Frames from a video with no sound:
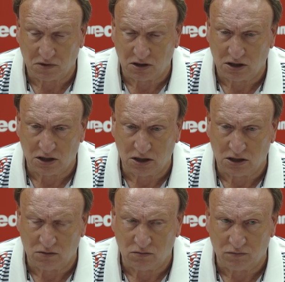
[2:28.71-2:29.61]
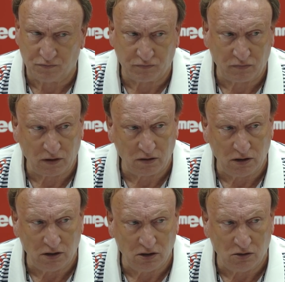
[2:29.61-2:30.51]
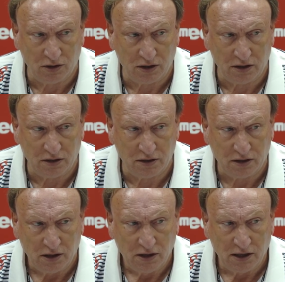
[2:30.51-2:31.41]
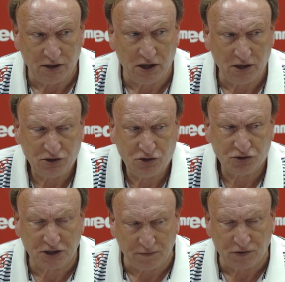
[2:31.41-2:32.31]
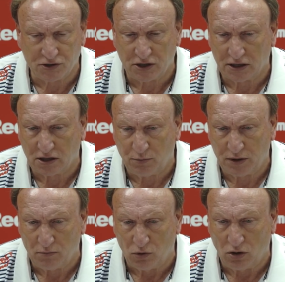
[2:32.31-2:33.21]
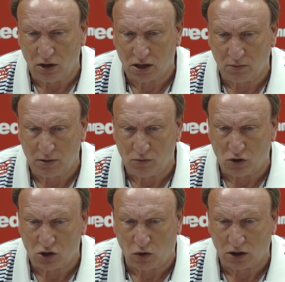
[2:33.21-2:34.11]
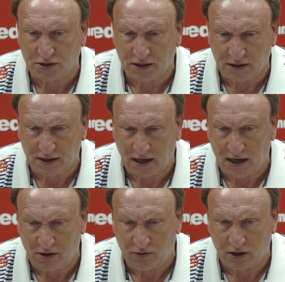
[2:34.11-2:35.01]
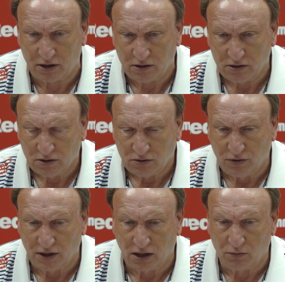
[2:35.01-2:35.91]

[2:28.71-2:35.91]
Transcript: Um, you know, and, and it, it just gives us a little bit more, a little bit more quality in that area, really.